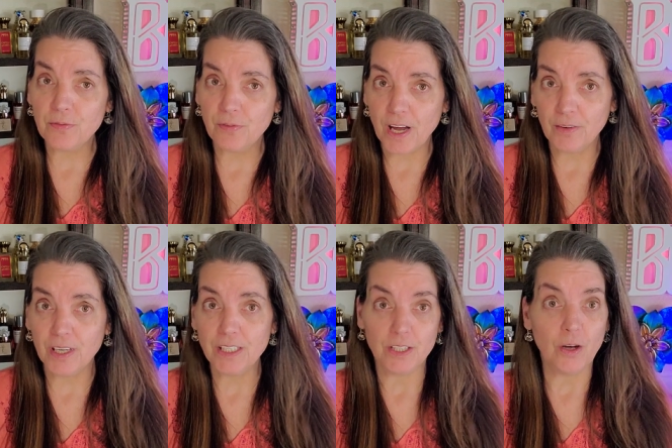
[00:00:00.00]
the
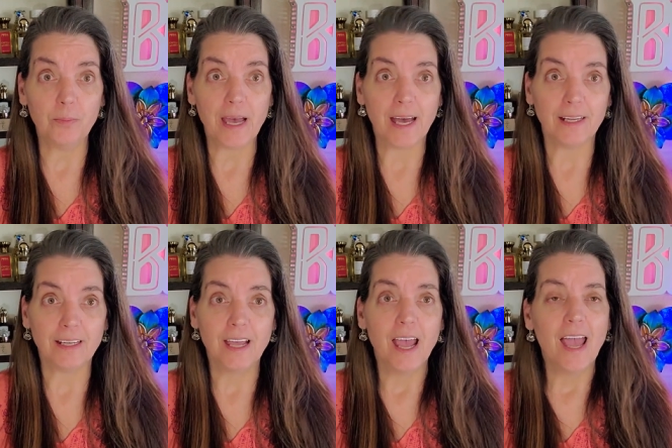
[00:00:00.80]
Fragrant Nomad,
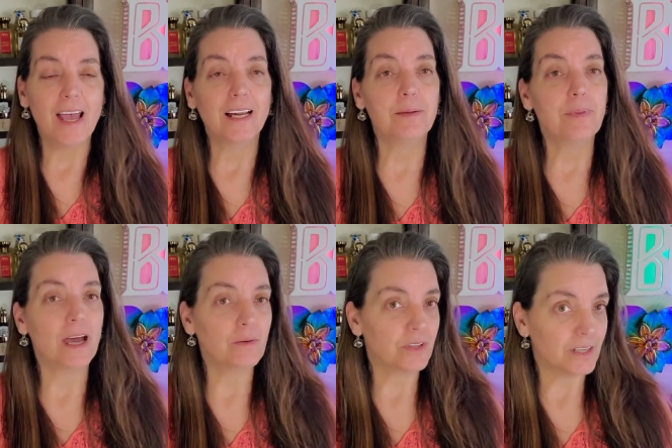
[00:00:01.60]
and I'm
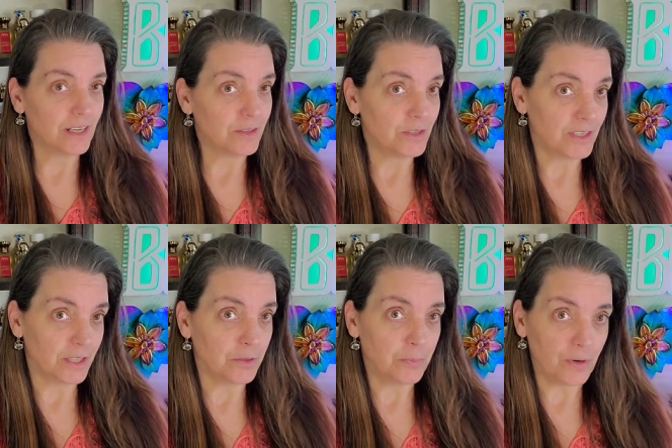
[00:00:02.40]
back with another
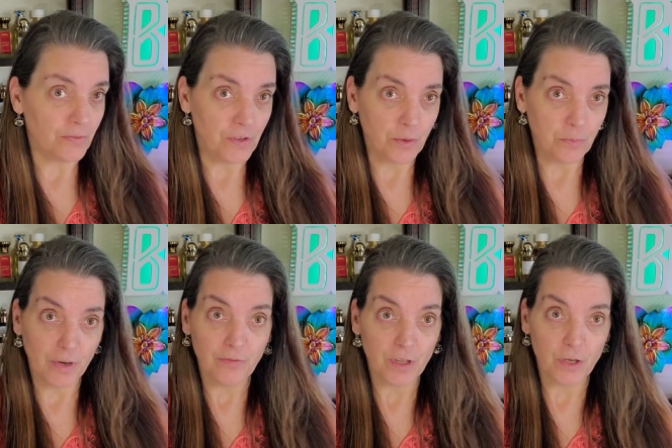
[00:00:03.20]
single perfume
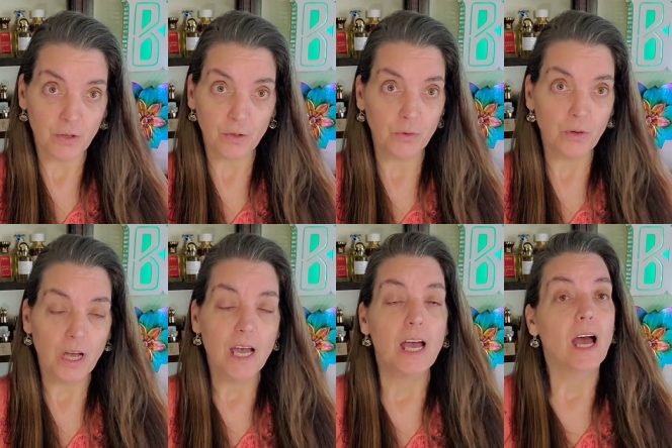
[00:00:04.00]
review.
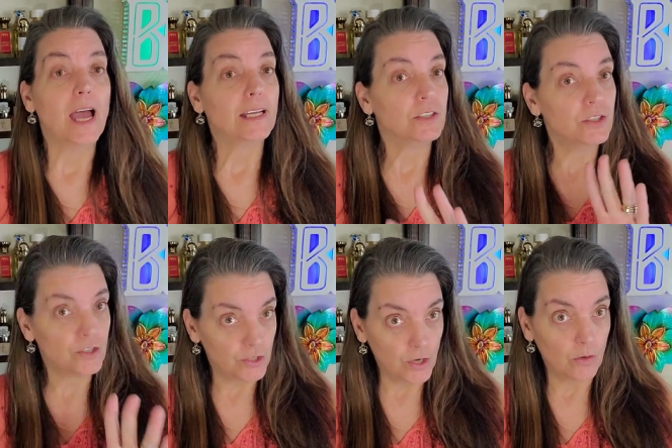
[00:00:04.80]
And
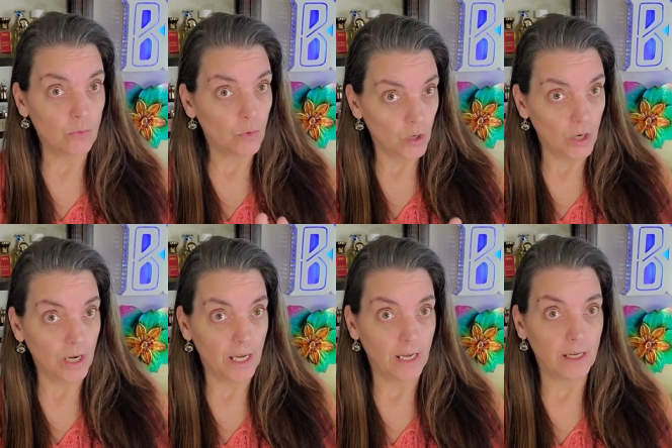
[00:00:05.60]
don't
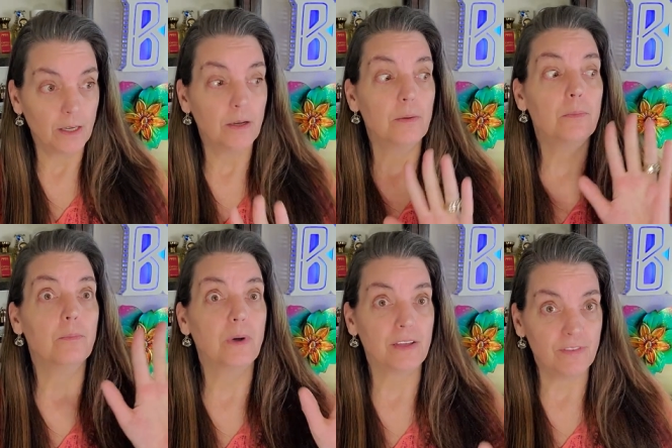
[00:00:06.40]
worry,
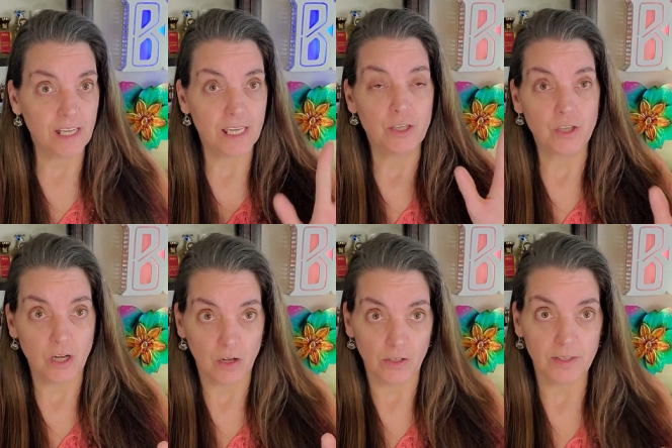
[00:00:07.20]
my vacation
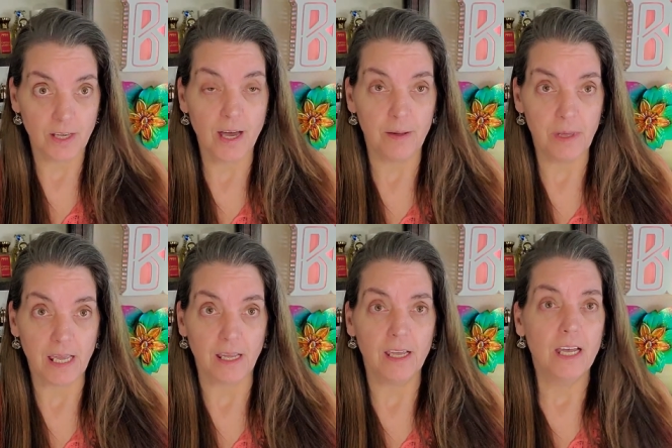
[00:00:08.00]
haul is
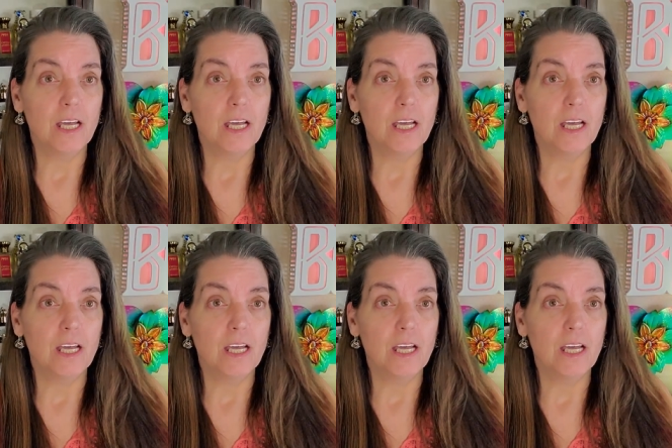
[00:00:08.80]
coming.